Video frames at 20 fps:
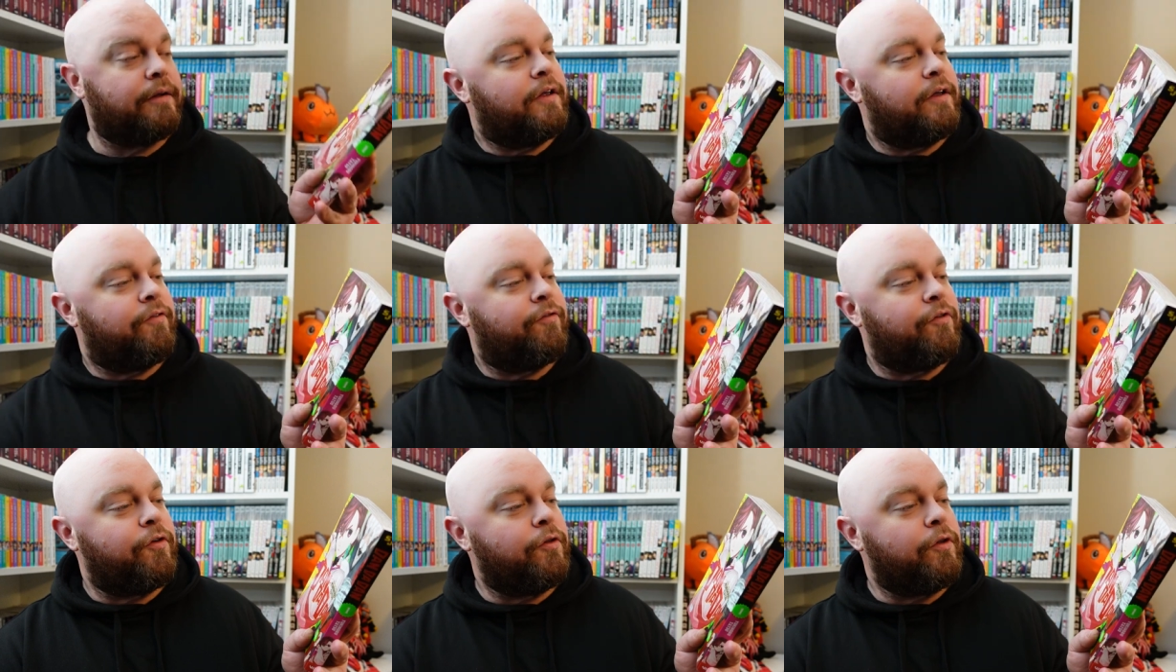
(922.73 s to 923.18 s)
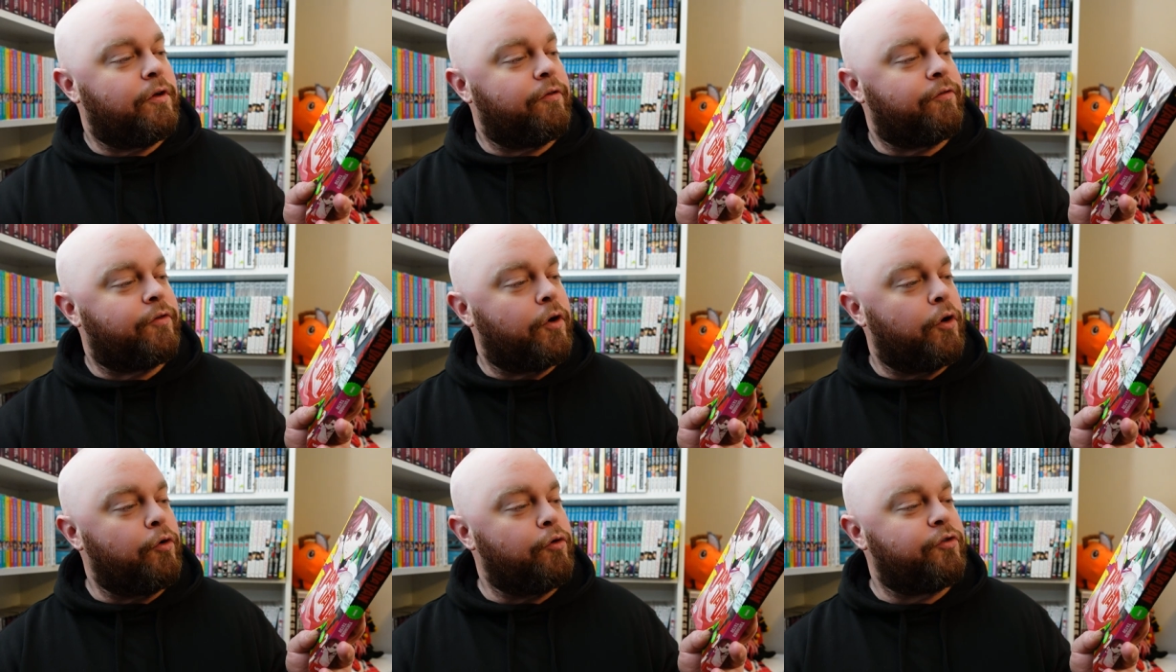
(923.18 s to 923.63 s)
If you love
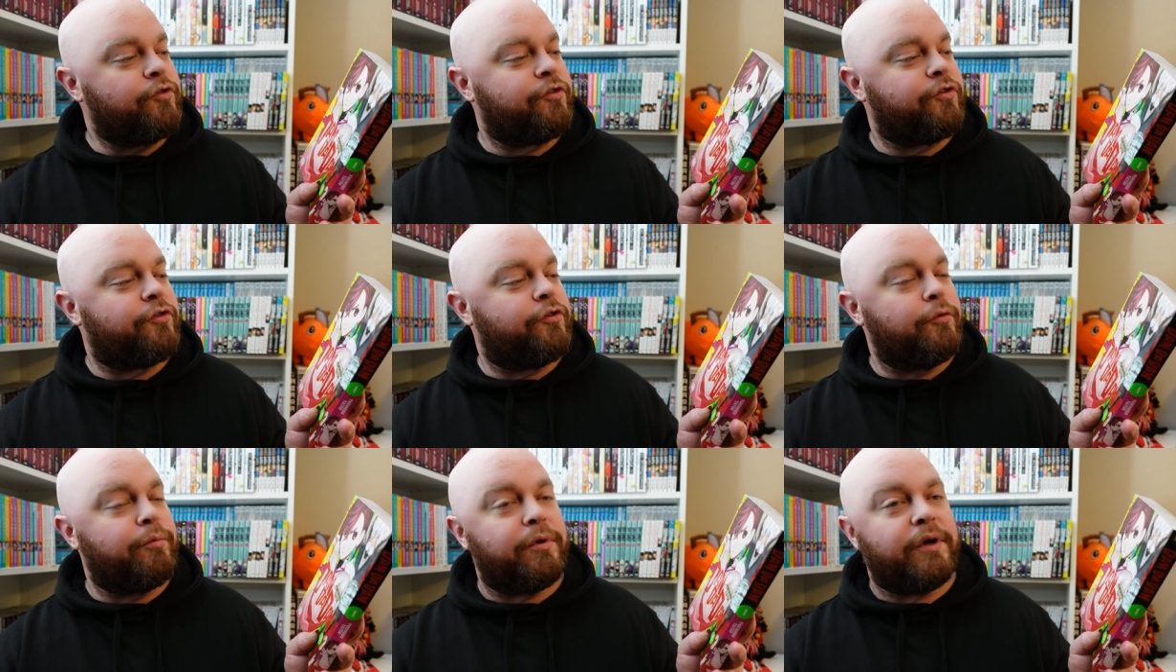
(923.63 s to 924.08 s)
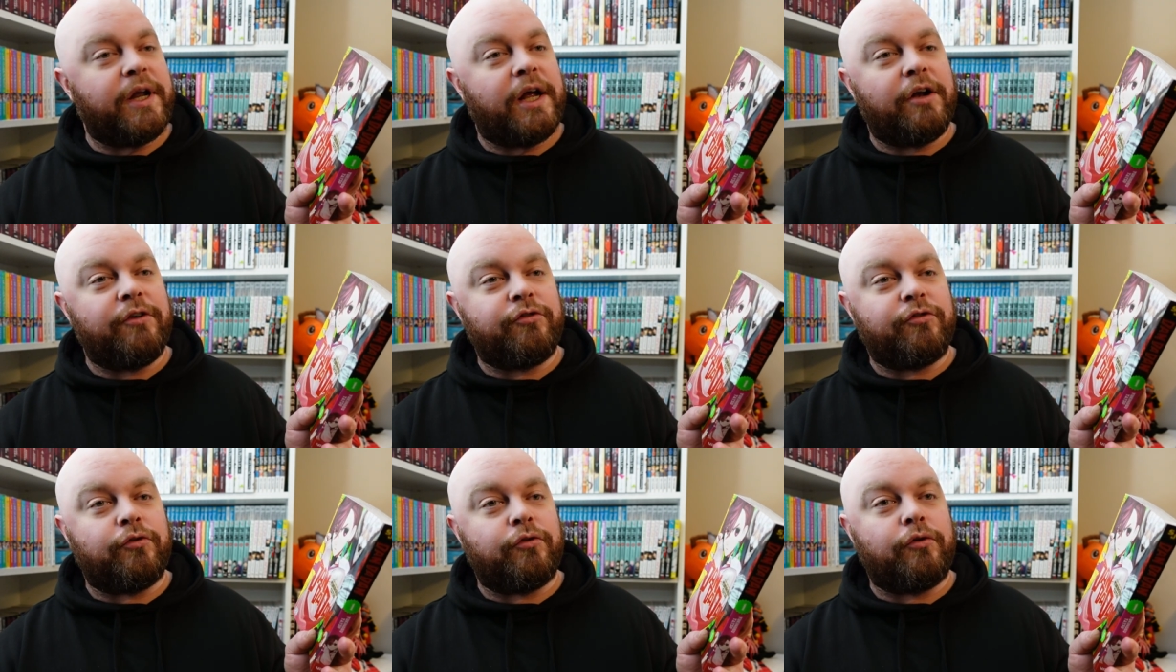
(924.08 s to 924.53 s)
ghosts,
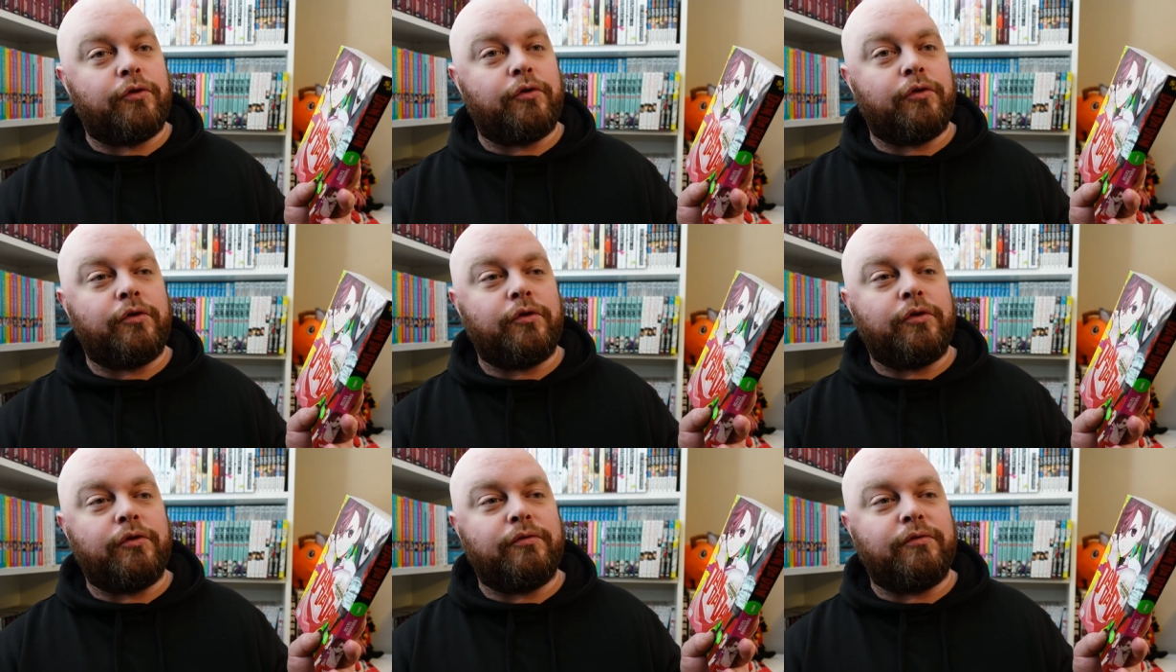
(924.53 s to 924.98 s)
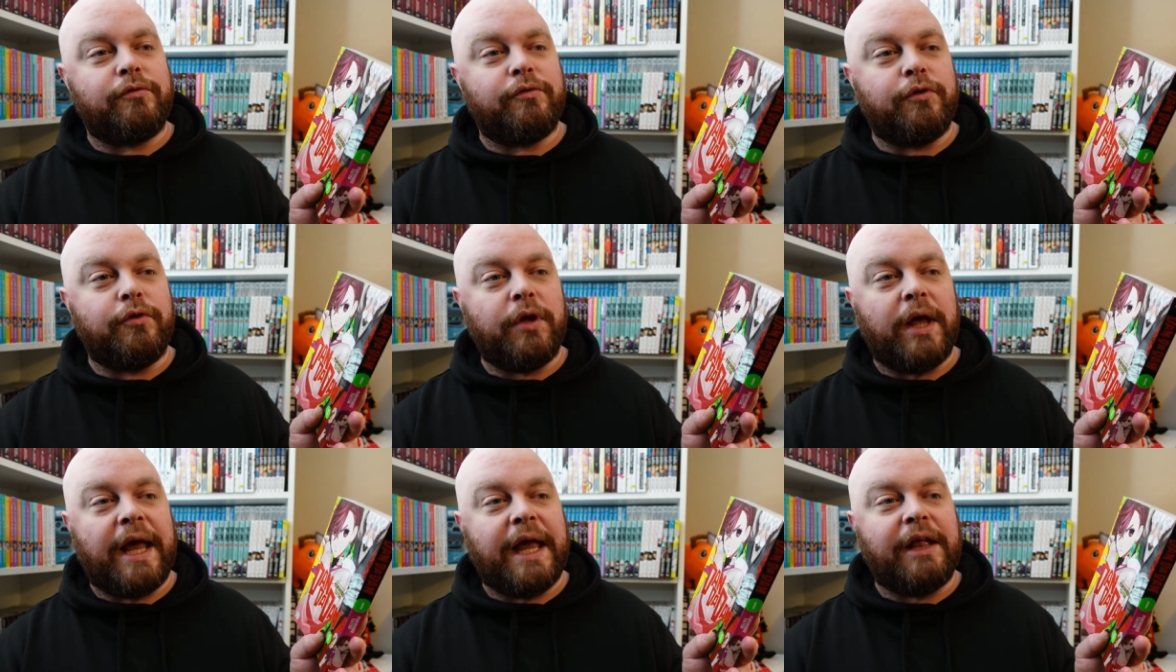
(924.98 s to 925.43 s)
supernatural,
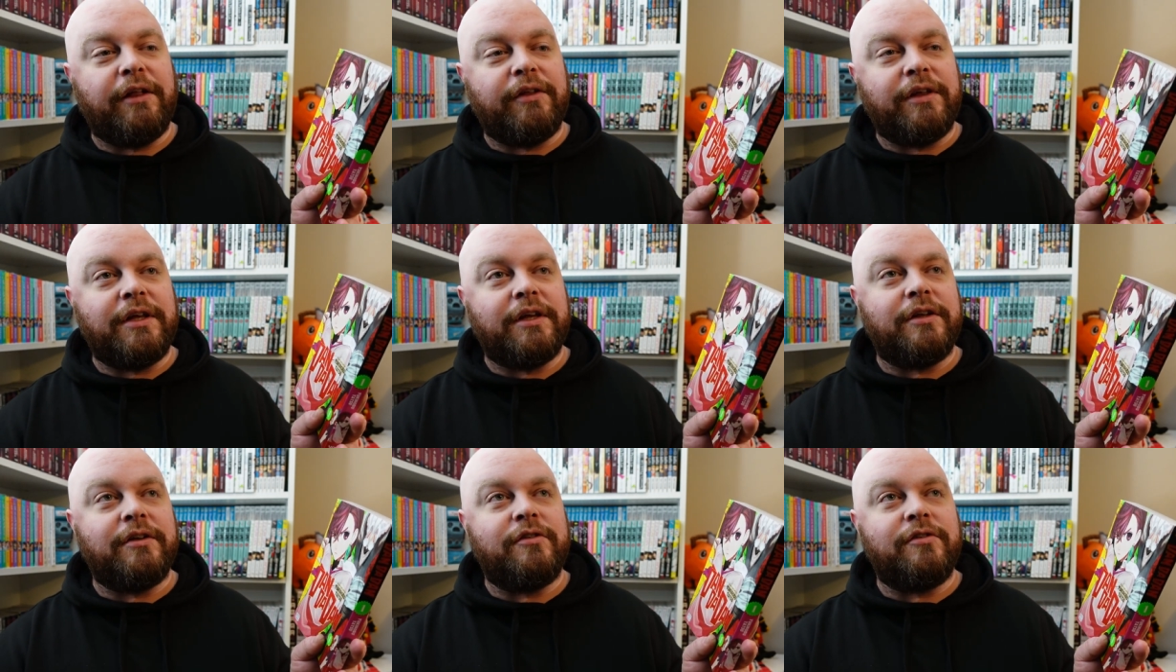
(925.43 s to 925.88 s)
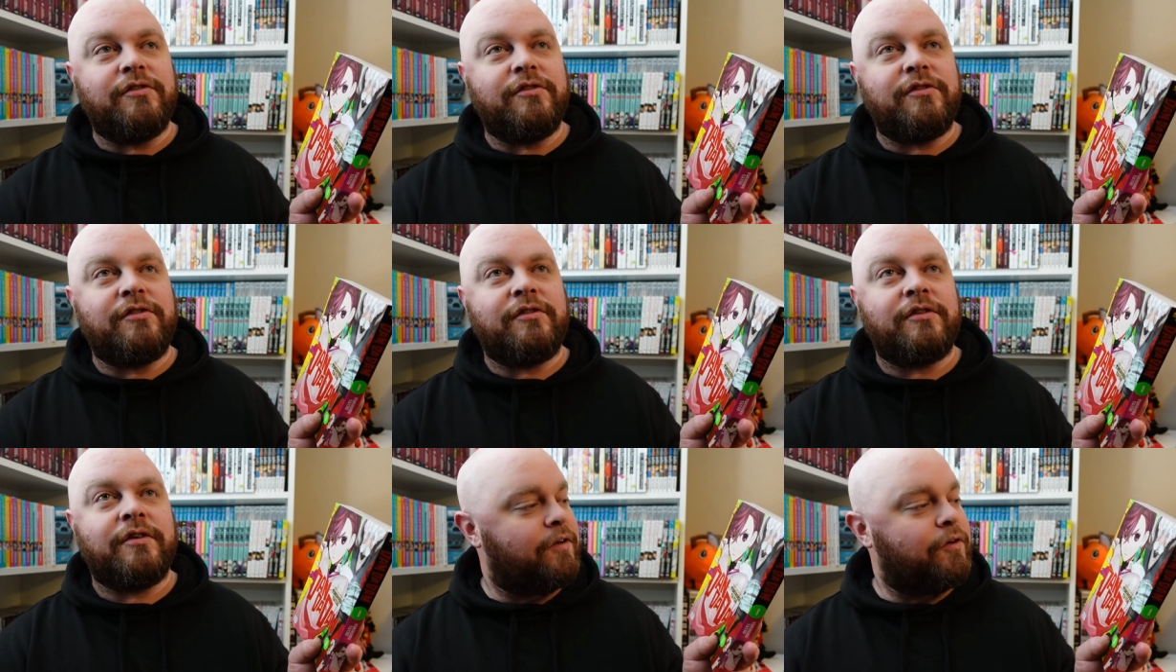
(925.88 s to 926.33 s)

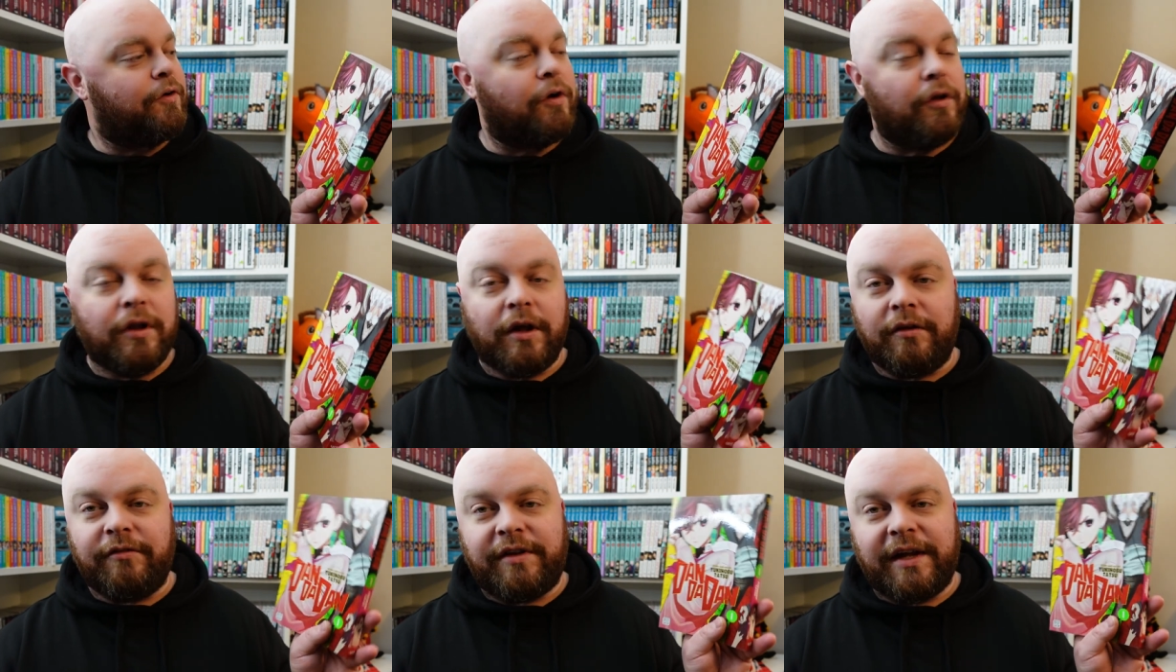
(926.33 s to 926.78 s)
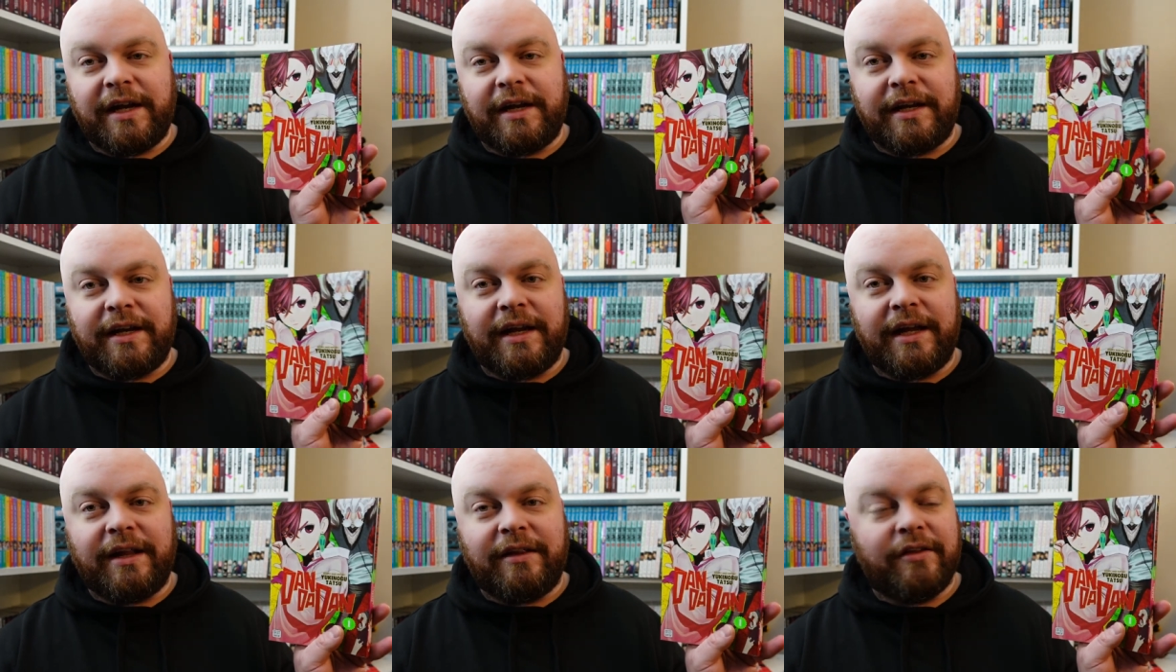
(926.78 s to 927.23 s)
aliens, you'll love
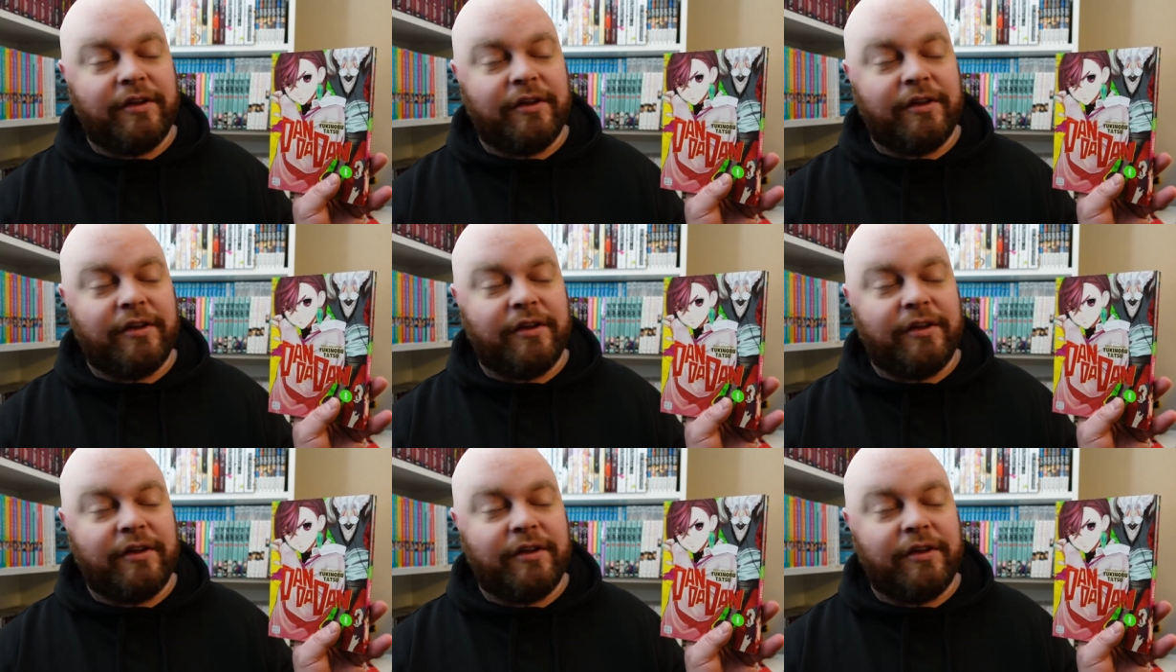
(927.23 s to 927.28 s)
Dandadan.